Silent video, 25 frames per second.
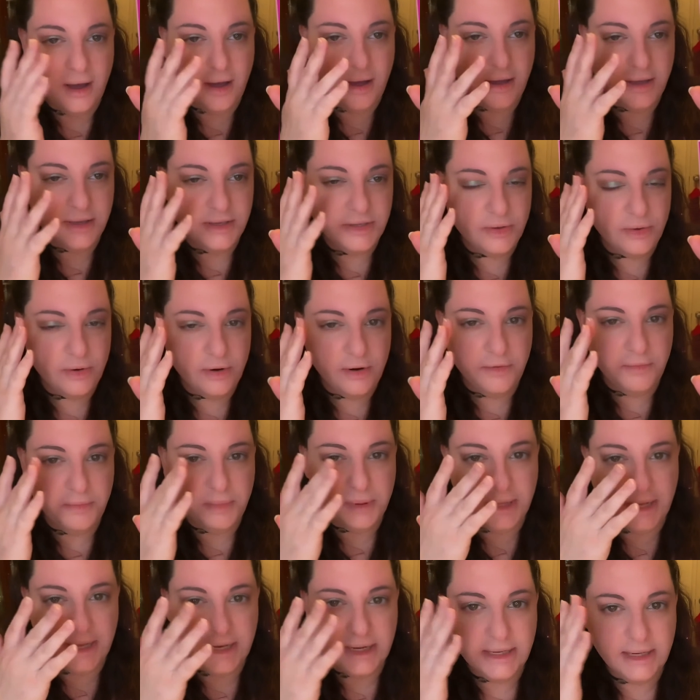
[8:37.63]
sort of
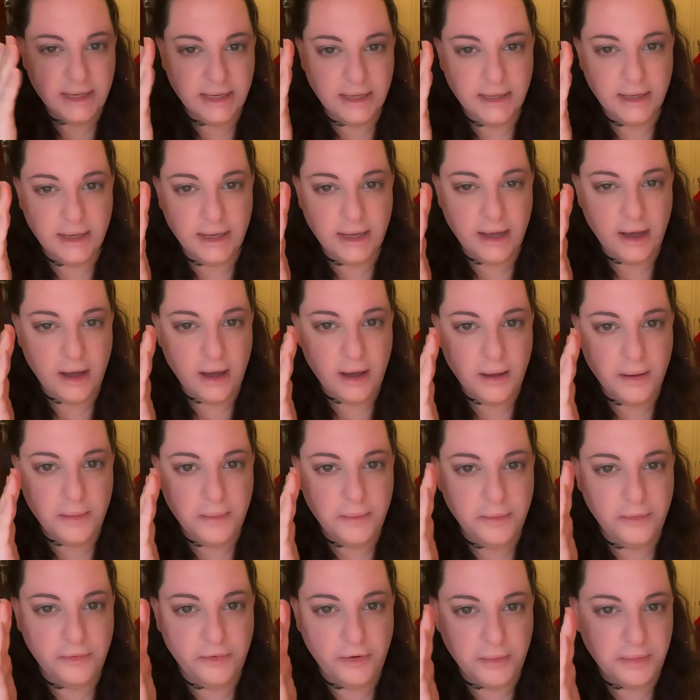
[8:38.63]
blending
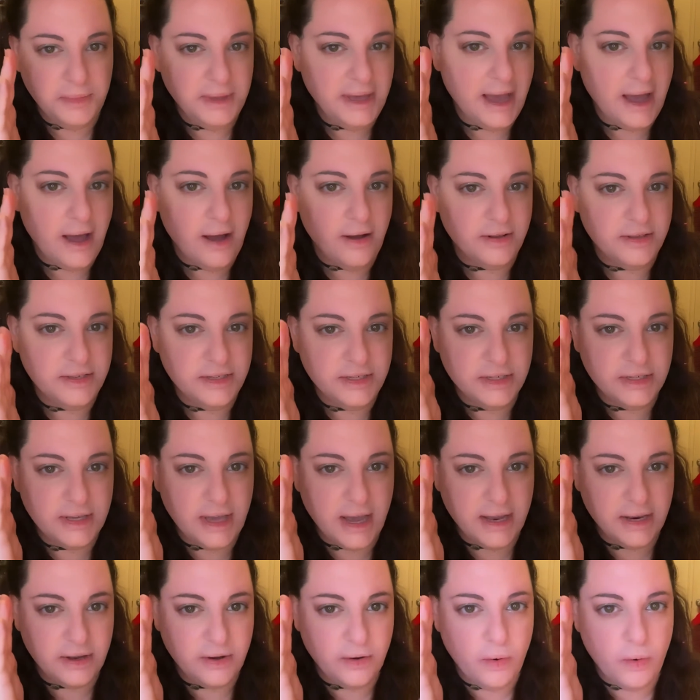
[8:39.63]
from the
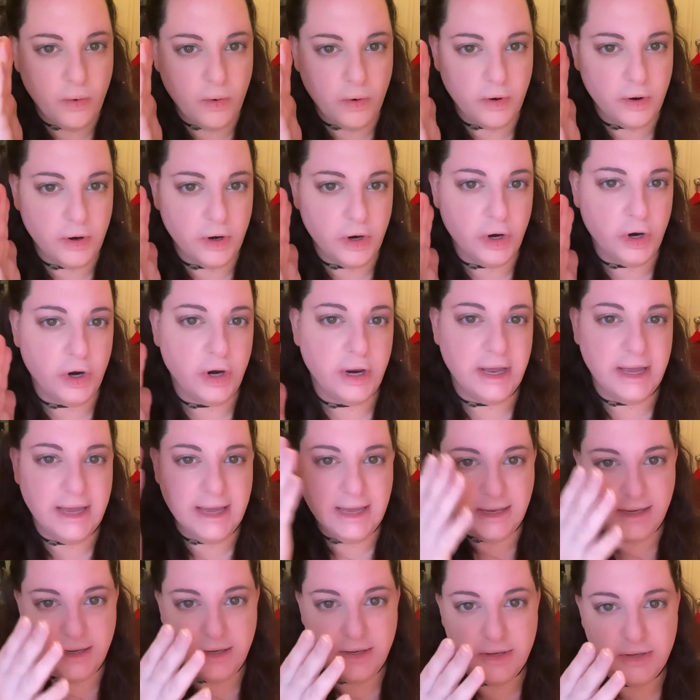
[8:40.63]
outside corner
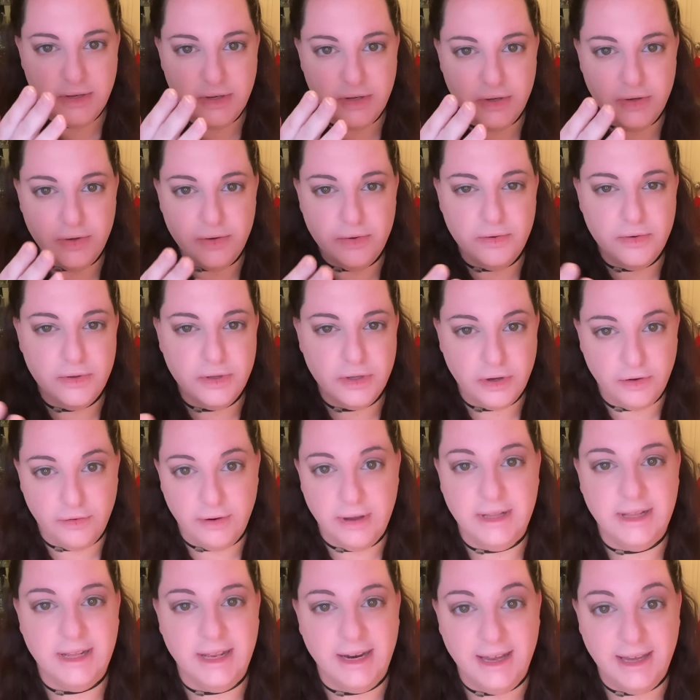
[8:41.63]
into the
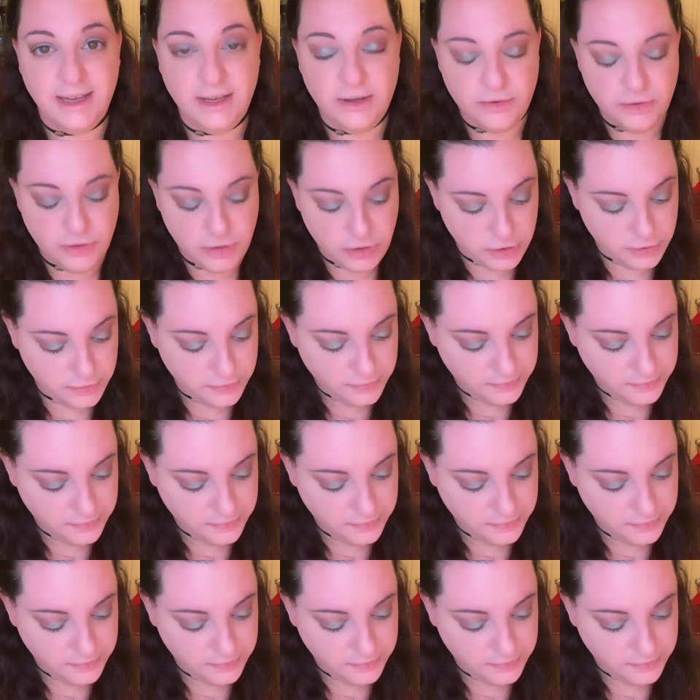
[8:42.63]
green that I used.